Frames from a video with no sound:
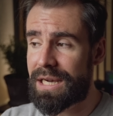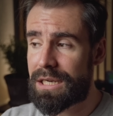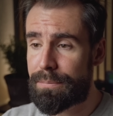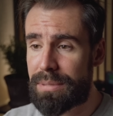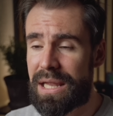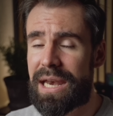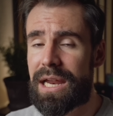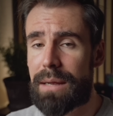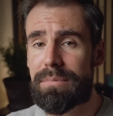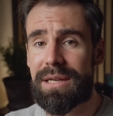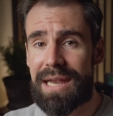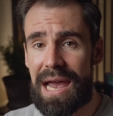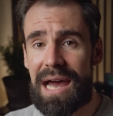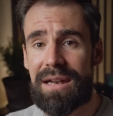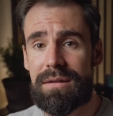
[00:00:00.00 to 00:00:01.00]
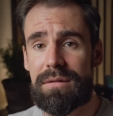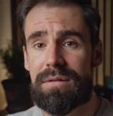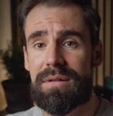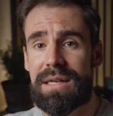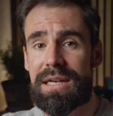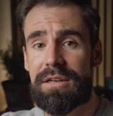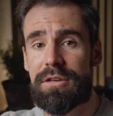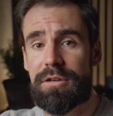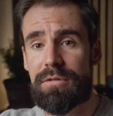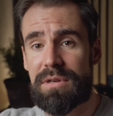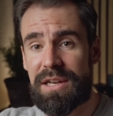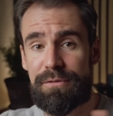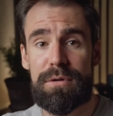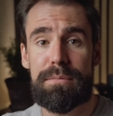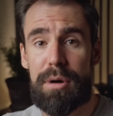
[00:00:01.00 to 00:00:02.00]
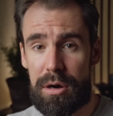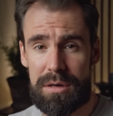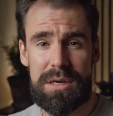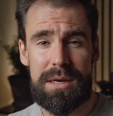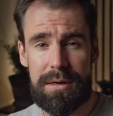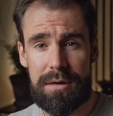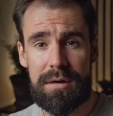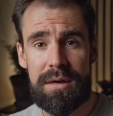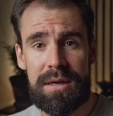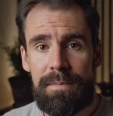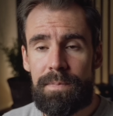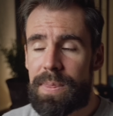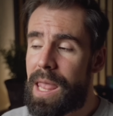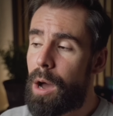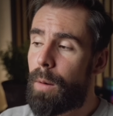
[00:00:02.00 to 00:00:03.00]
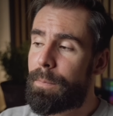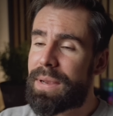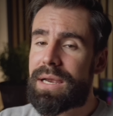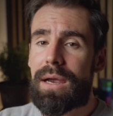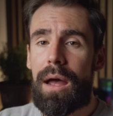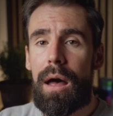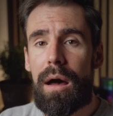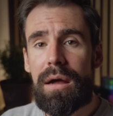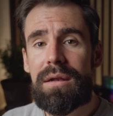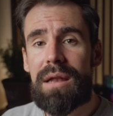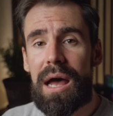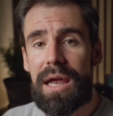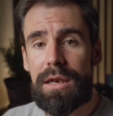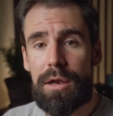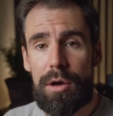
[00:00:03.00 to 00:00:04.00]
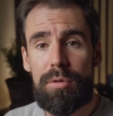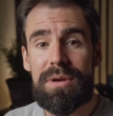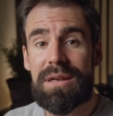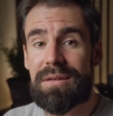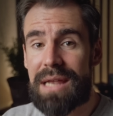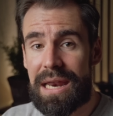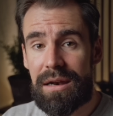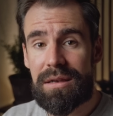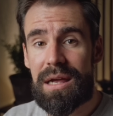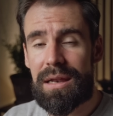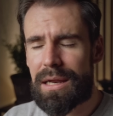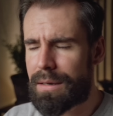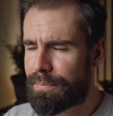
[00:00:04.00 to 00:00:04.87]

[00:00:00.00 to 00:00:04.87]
splitting up the castle into different parts here. Now, because I know this dataset is